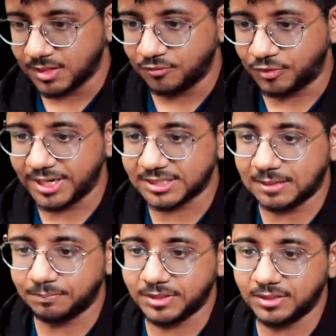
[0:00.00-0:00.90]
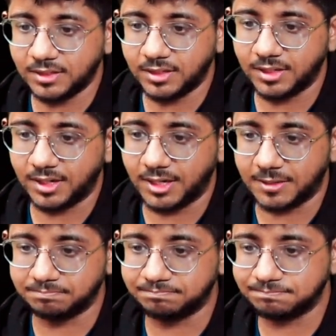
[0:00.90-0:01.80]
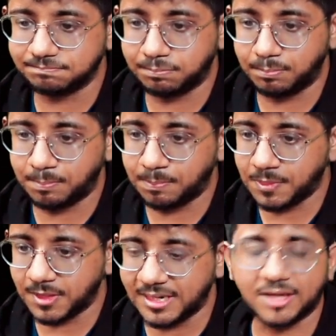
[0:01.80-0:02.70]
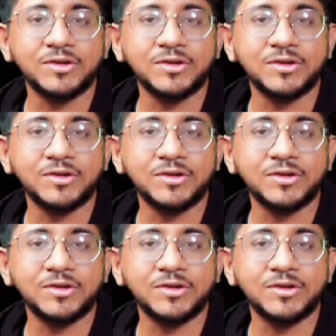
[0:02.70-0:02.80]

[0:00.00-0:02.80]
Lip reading: For an example, like